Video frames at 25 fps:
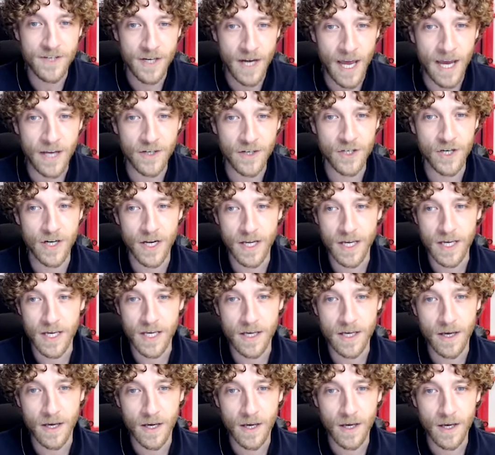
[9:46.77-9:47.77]
And
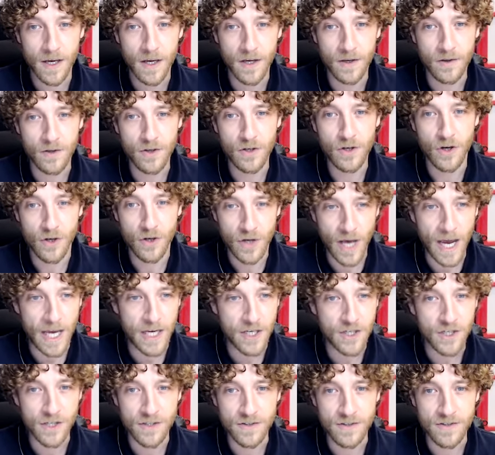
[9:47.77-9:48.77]
actually, good
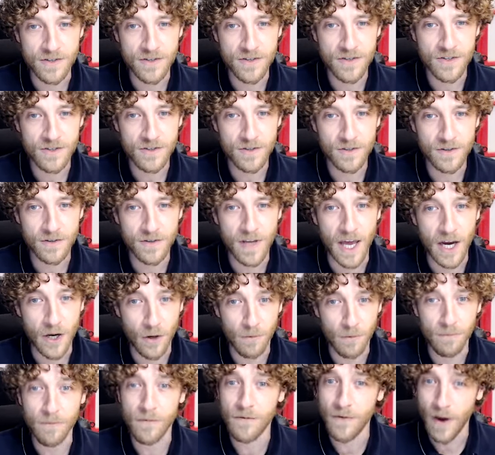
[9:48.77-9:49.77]
agents get
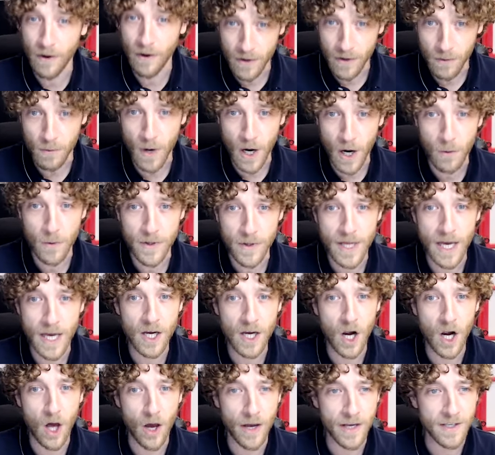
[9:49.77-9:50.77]
on very well with their
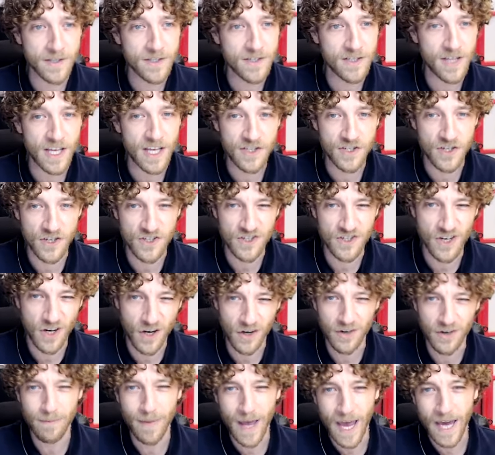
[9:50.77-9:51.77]
clients. There's just a
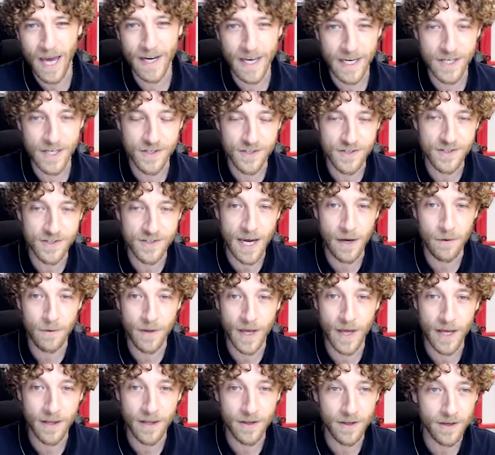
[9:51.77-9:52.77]
lot of bad agents out
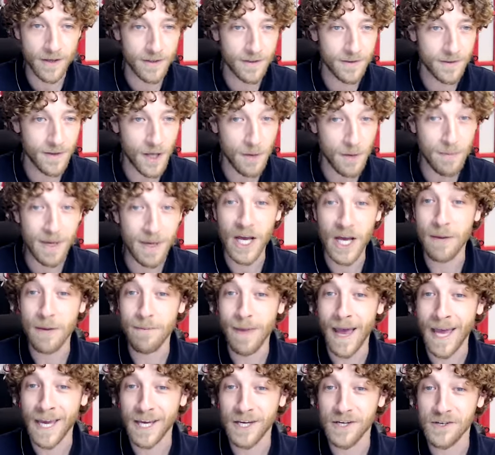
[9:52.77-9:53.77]
there that a bit like
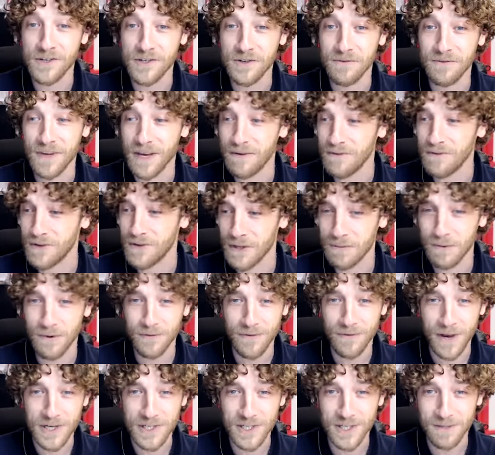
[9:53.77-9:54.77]
bankers have given the
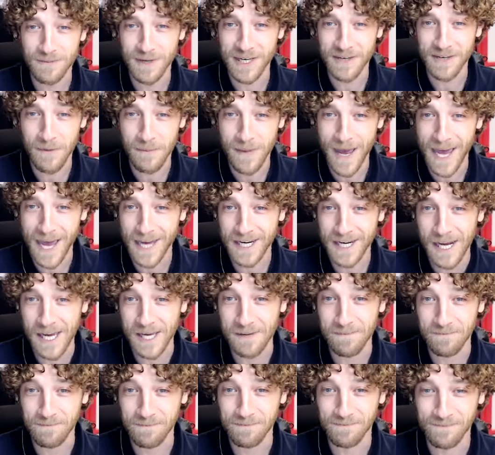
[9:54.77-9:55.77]
profession a bit of a bad
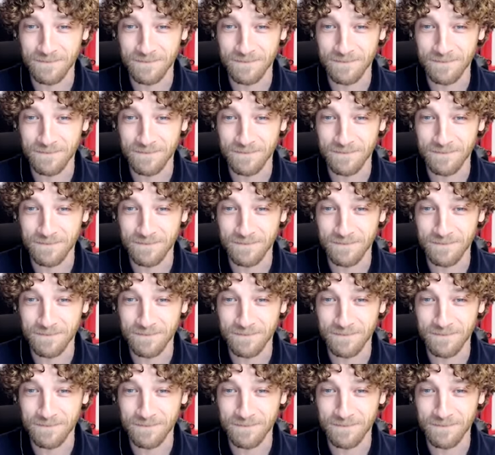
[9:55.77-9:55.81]
name.